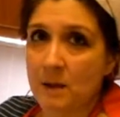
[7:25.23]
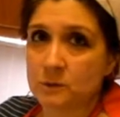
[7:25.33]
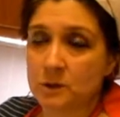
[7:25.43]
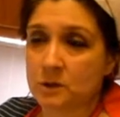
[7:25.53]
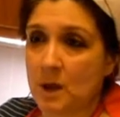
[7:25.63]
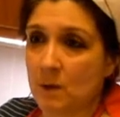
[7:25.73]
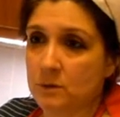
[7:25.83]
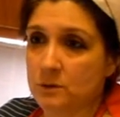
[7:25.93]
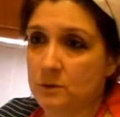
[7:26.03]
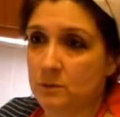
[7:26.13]
I'm just
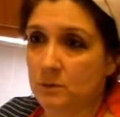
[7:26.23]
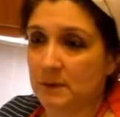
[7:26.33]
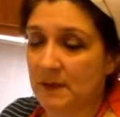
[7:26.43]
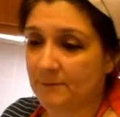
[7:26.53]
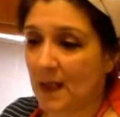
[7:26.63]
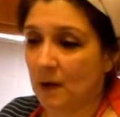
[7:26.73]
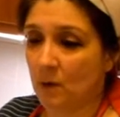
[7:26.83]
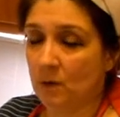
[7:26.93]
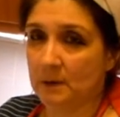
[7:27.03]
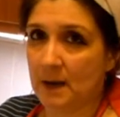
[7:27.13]
going to leave that
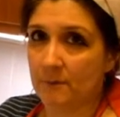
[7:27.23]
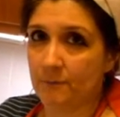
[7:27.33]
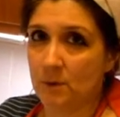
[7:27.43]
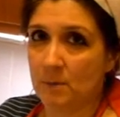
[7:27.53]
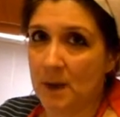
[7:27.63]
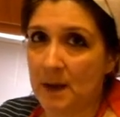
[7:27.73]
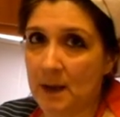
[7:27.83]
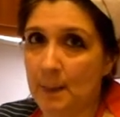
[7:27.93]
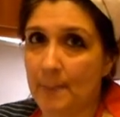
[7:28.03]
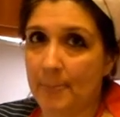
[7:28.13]
cook there for a
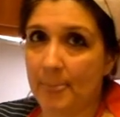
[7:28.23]
minute,